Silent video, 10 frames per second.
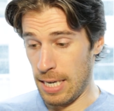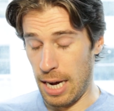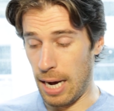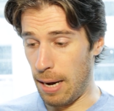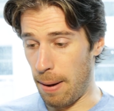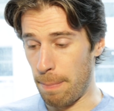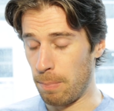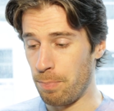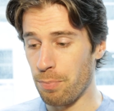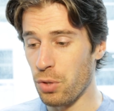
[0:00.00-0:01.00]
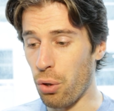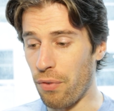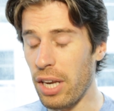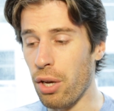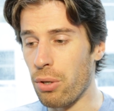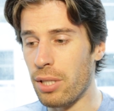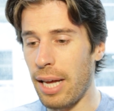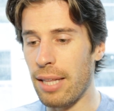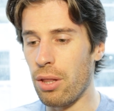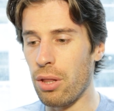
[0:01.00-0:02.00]
videos?
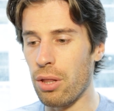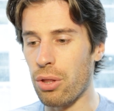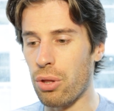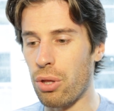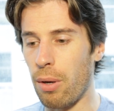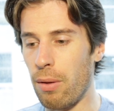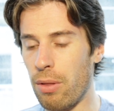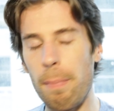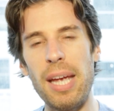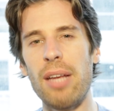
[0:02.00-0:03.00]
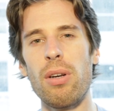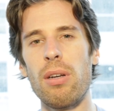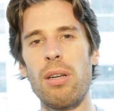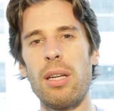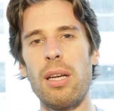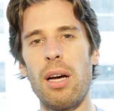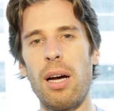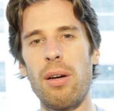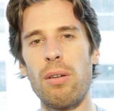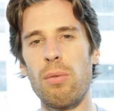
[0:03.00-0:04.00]
And the main
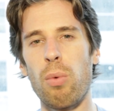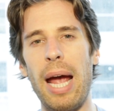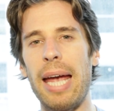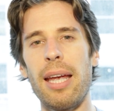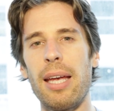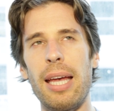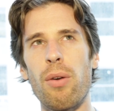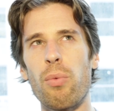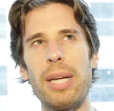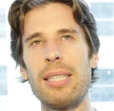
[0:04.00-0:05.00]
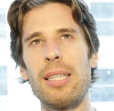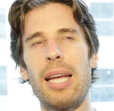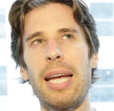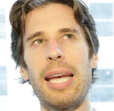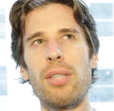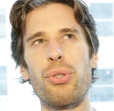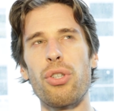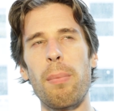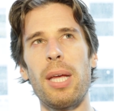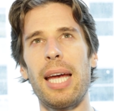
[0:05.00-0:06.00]
way and reason that I get
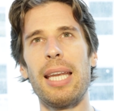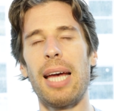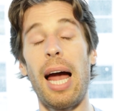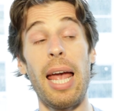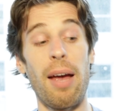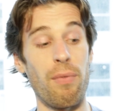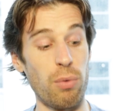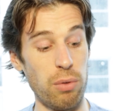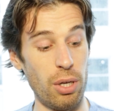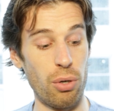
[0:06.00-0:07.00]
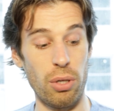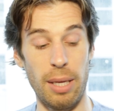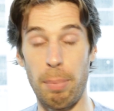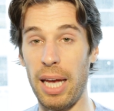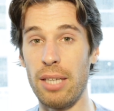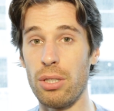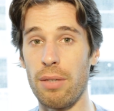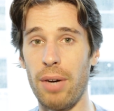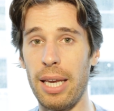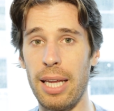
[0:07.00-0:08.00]
so many ideas, I have literally pages
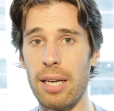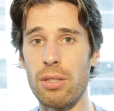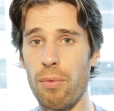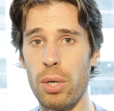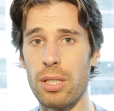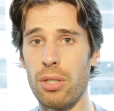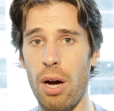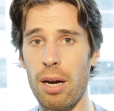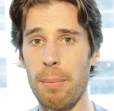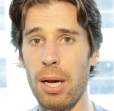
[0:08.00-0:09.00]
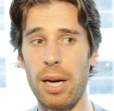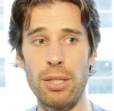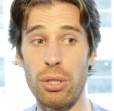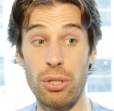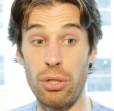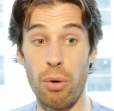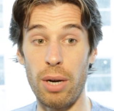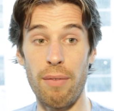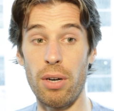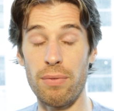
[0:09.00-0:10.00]
of ideas of what to talk about. I just don't
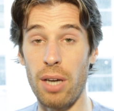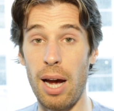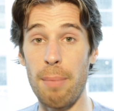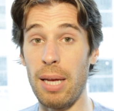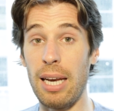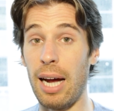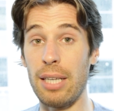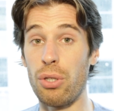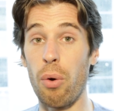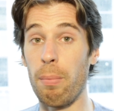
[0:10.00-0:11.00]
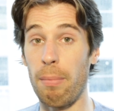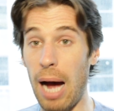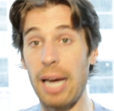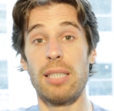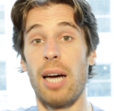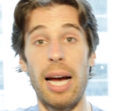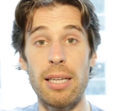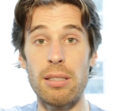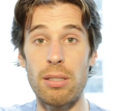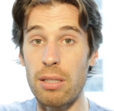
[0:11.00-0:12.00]
have enough time, and I don't
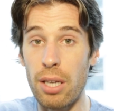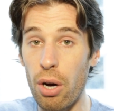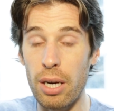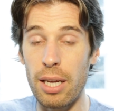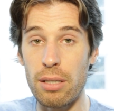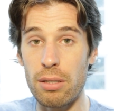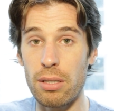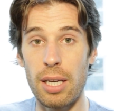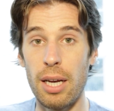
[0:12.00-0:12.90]
monetize the audience,